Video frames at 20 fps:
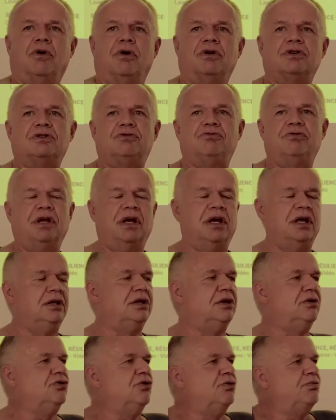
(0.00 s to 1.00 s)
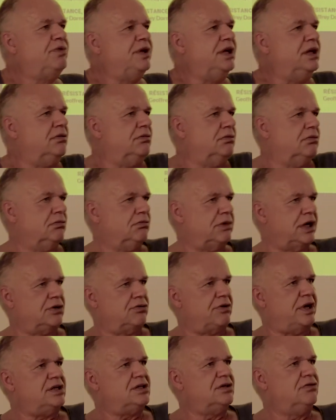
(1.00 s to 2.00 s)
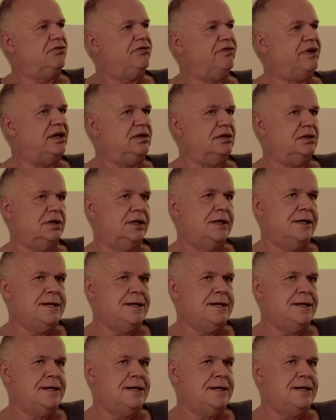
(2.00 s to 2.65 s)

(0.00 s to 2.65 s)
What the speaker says: Austria and the European Migration Fund.